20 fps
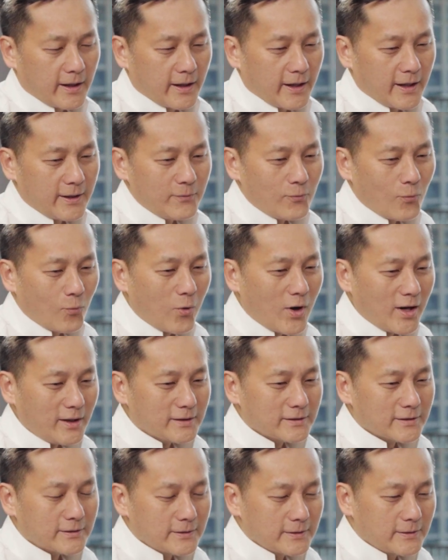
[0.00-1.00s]
And
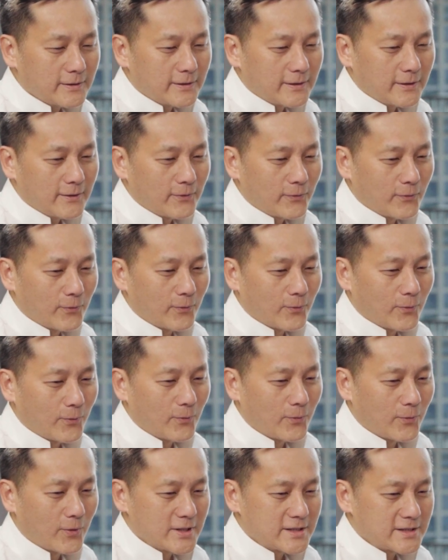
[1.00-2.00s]
what
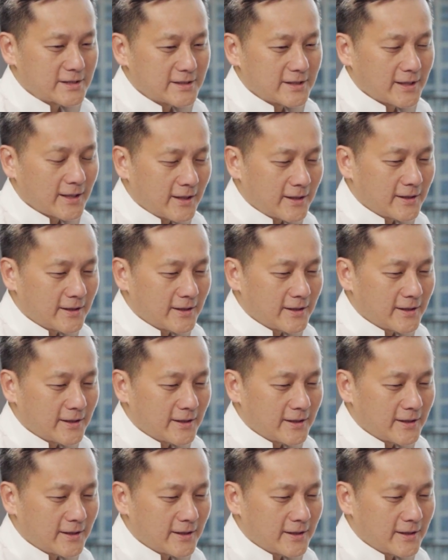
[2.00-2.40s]
was